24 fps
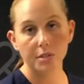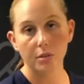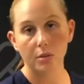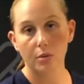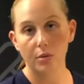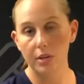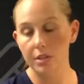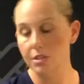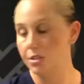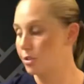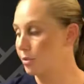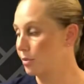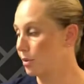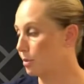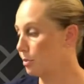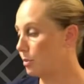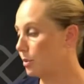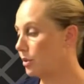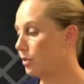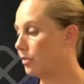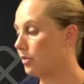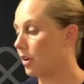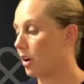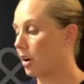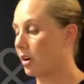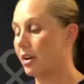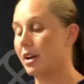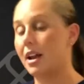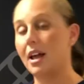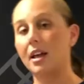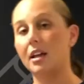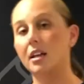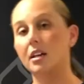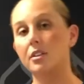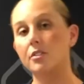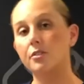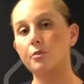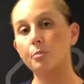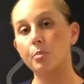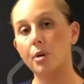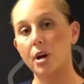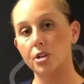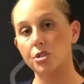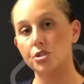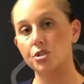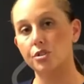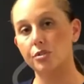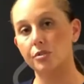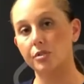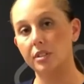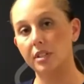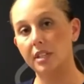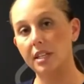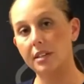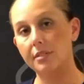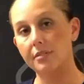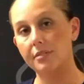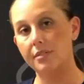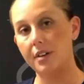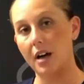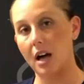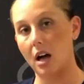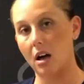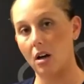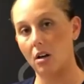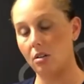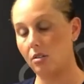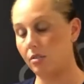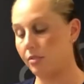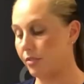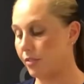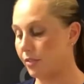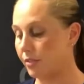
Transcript: going to remove our negative pressure relief valve